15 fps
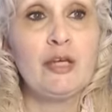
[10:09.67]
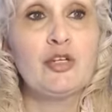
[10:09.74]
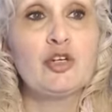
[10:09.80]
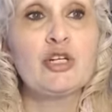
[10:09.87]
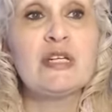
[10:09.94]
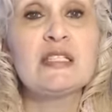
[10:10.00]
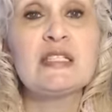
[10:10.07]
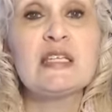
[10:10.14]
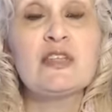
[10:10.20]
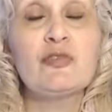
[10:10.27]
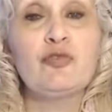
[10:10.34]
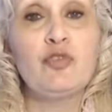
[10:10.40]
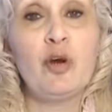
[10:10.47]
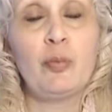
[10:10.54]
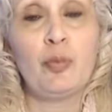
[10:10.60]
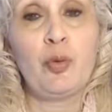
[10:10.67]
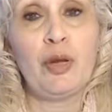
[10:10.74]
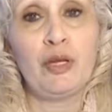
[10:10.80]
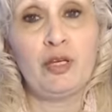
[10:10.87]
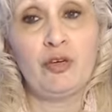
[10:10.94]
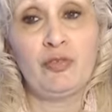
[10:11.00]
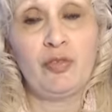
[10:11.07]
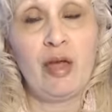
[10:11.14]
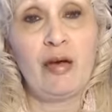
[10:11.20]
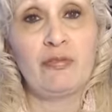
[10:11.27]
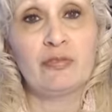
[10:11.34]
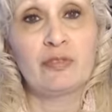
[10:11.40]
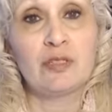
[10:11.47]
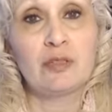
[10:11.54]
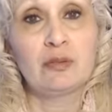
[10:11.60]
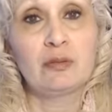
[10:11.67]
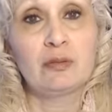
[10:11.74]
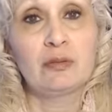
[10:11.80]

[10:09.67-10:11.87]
and you're going to see the footprint you've left.